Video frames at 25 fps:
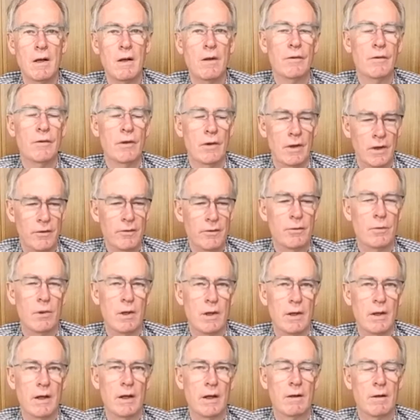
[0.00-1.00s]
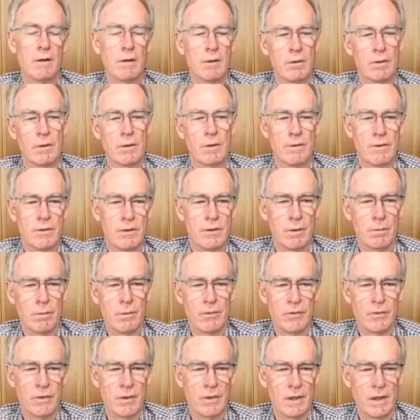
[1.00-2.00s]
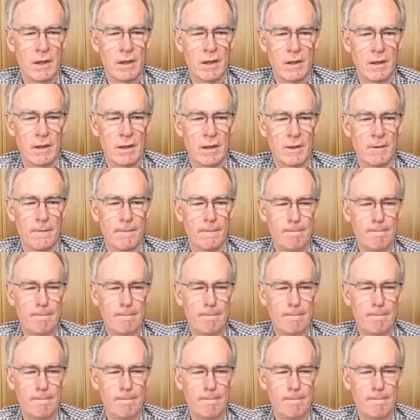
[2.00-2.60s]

So that's why they grow a lot of Chambertin down there.